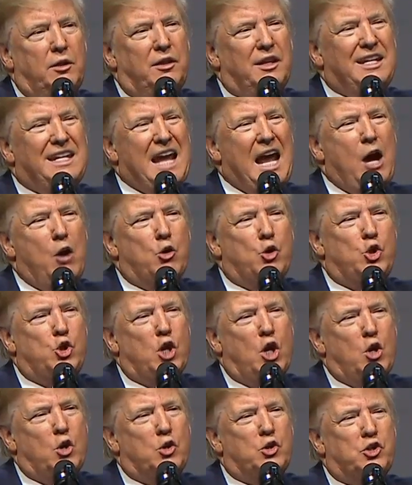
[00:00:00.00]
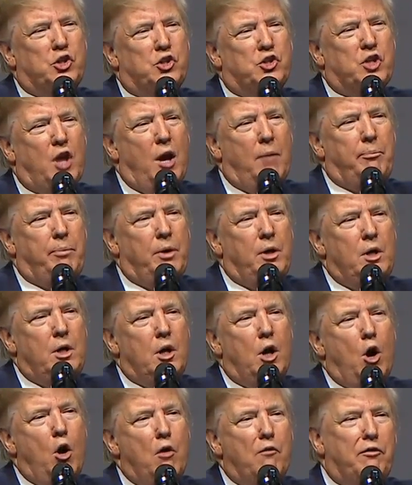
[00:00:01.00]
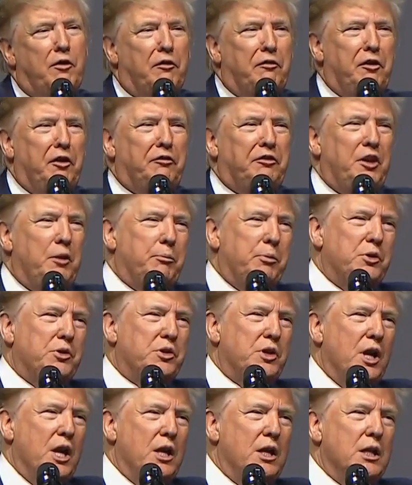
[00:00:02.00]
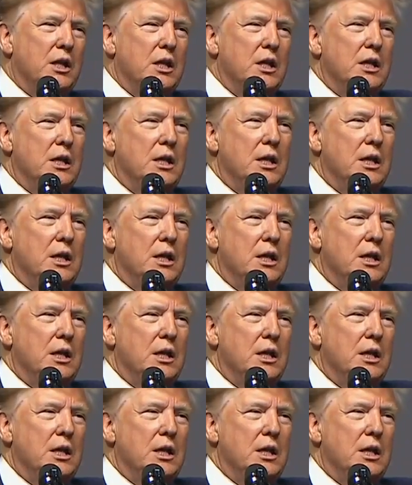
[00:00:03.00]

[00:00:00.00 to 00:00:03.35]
the Dow Jones is up over 50%,